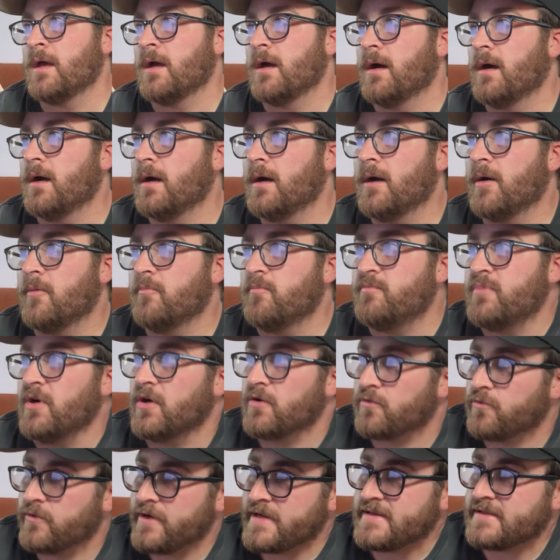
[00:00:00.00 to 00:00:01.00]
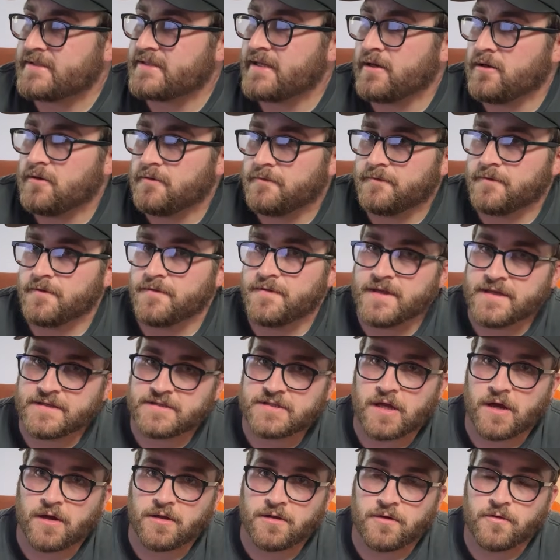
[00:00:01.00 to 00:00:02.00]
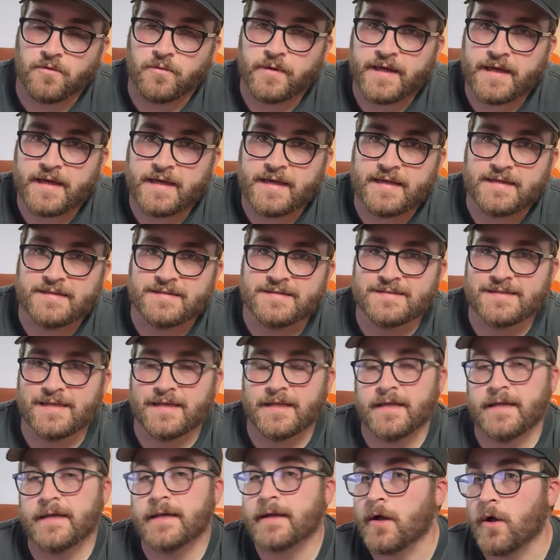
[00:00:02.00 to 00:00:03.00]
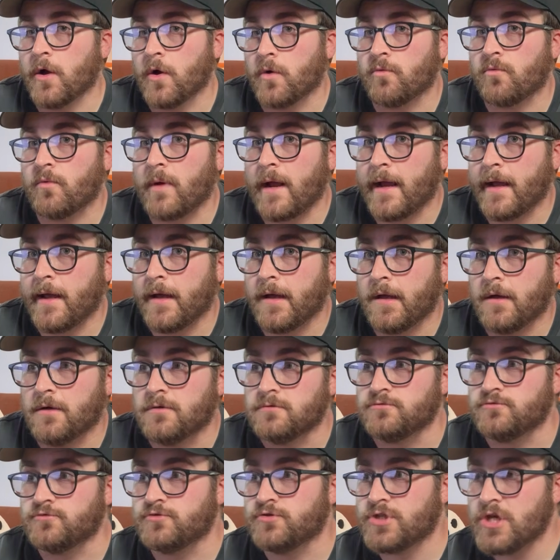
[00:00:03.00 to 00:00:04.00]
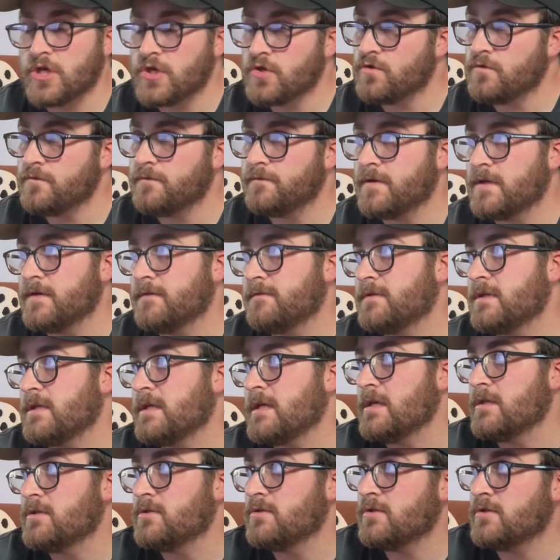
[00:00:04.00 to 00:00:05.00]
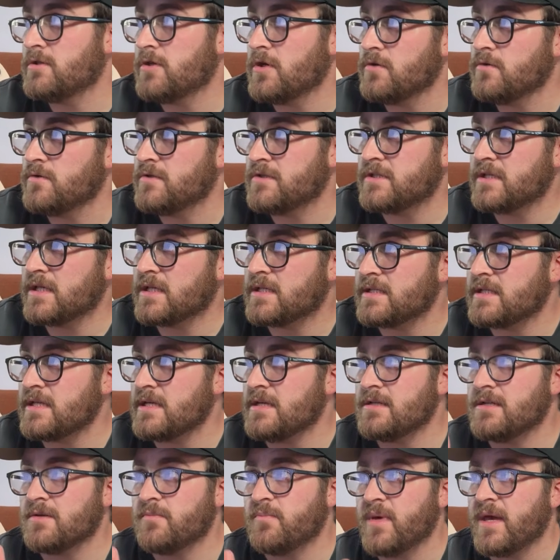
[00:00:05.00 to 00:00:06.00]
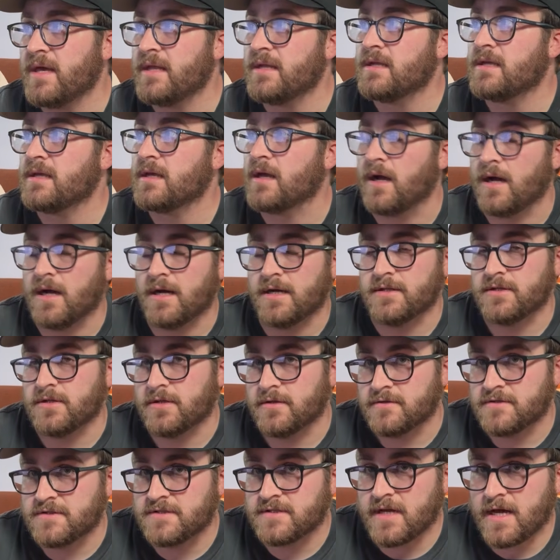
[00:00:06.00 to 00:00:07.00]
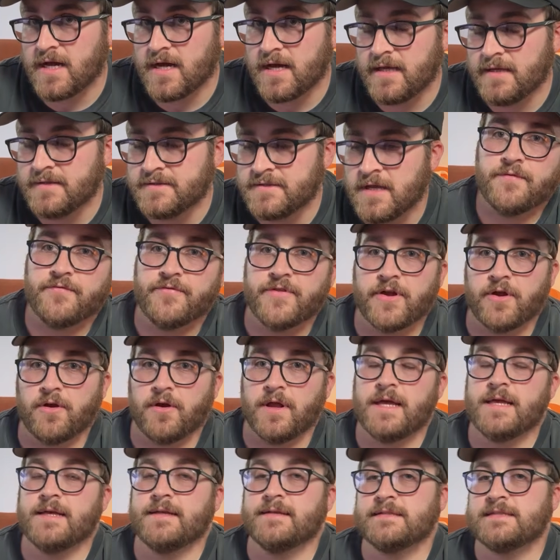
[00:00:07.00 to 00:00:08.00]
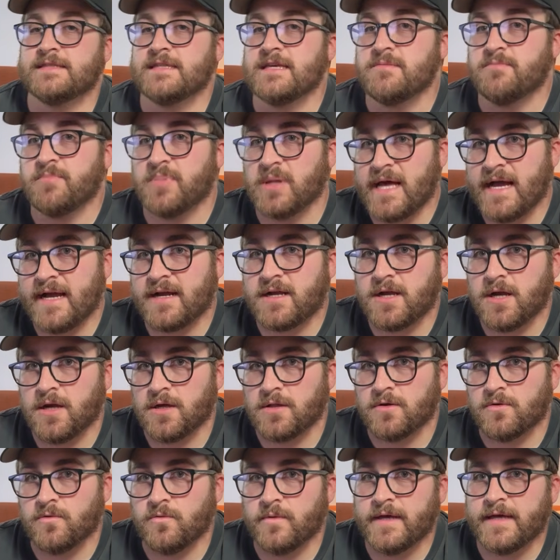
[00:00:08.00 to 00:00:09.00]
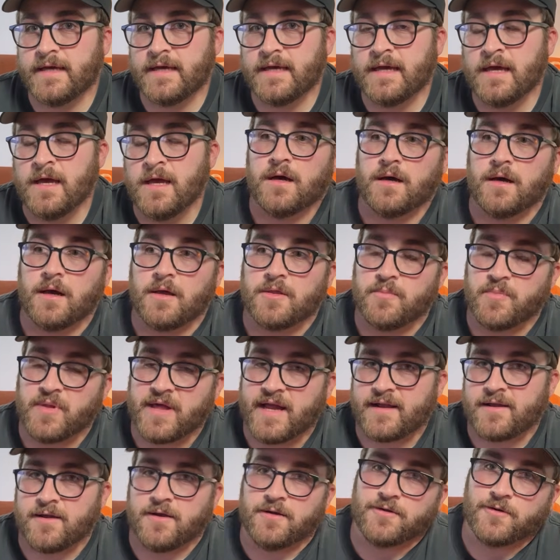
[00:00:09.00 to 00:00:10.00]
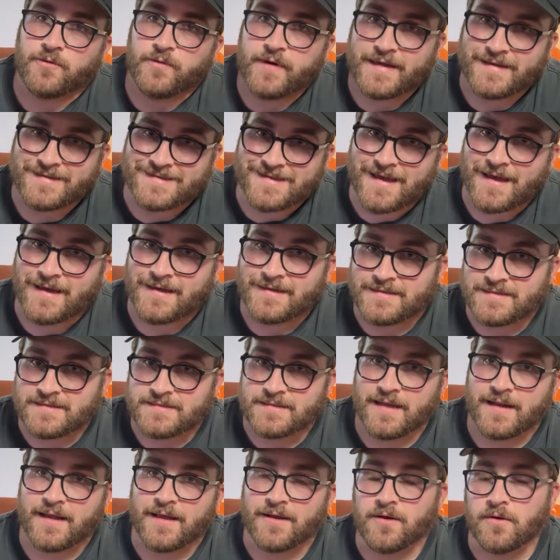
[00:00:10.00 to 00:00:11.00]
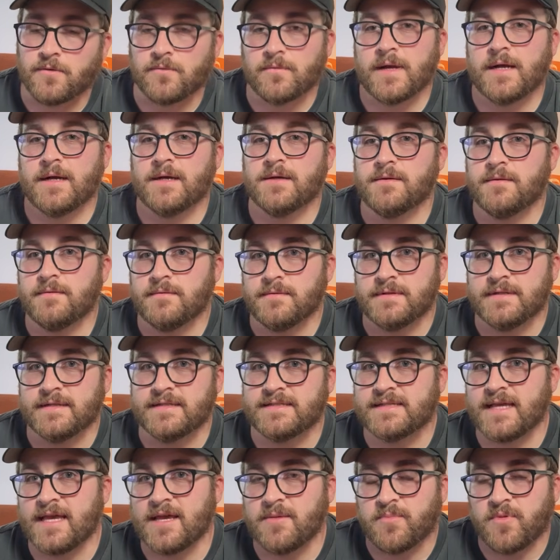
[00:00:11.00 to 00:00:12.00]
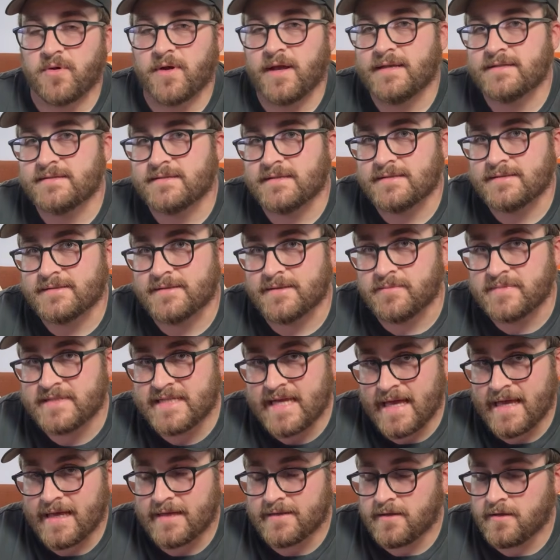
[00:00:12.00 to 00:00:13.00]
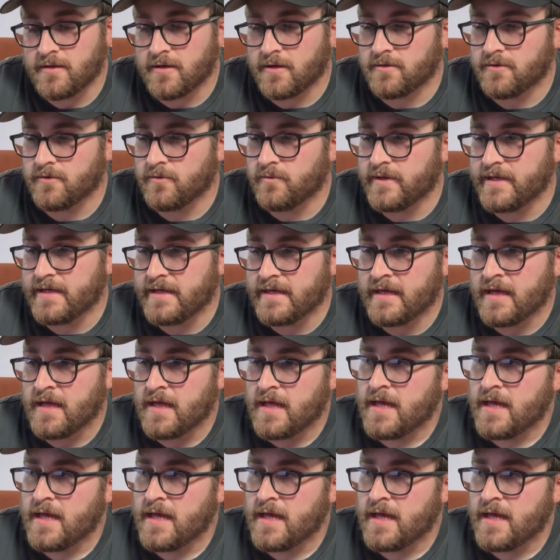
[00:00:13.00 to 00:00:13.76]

But resale for this colorway is sitting around $250, $260, depending on your size. There is the black colorway. The black colorway is kind of sitting around the same price as the tan colorway.